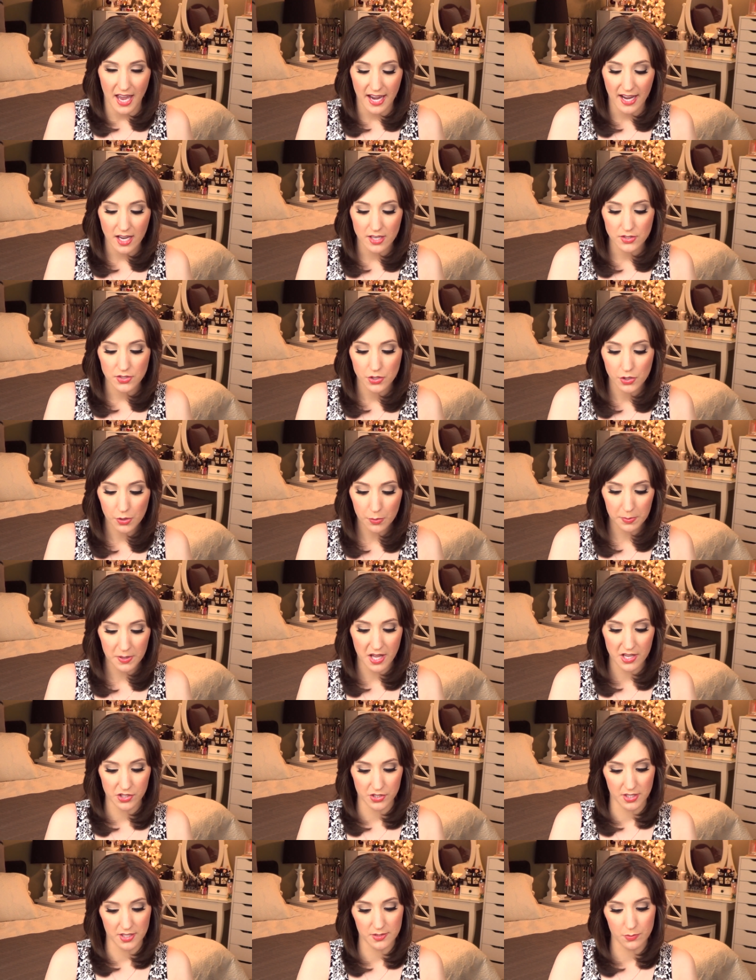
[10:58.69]
I got two
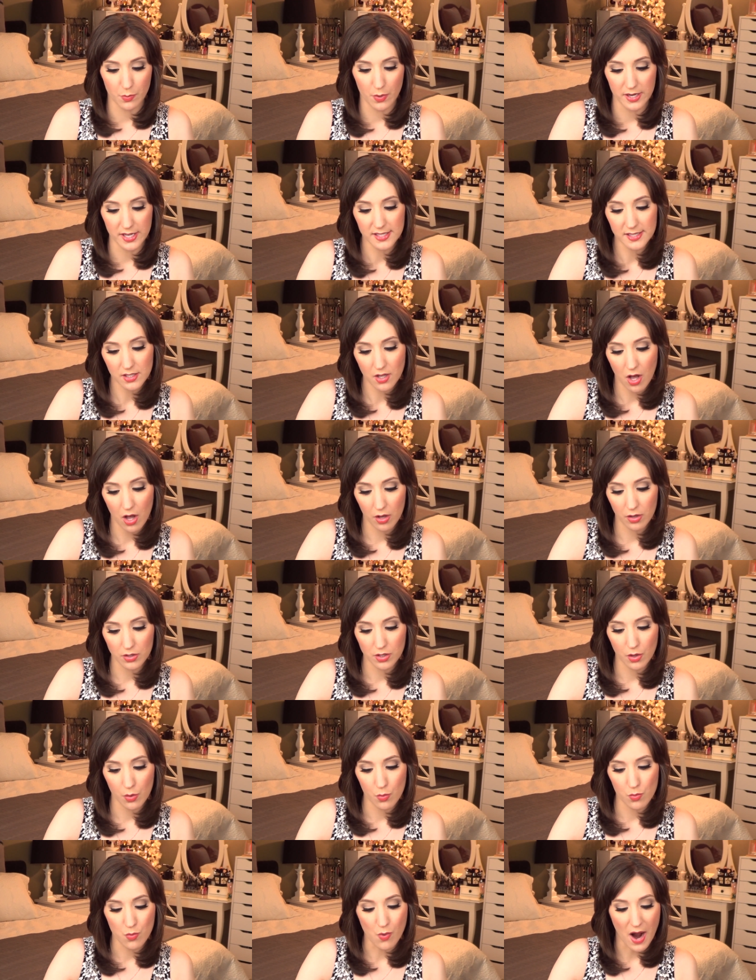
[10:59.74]
blushes. One is
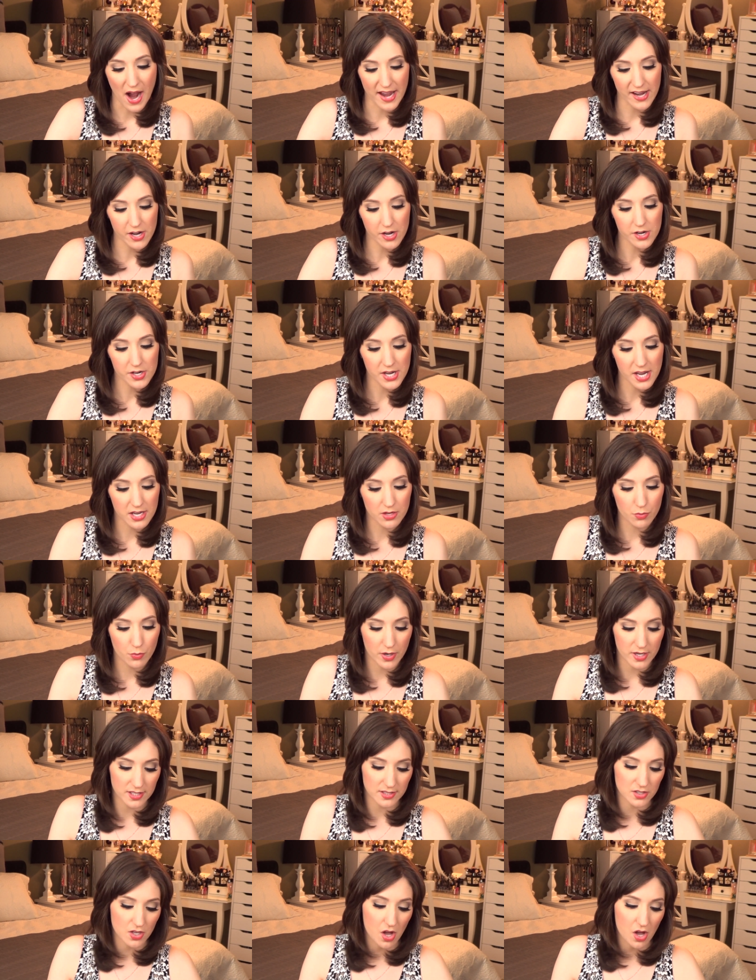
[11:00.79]
called Wired and one is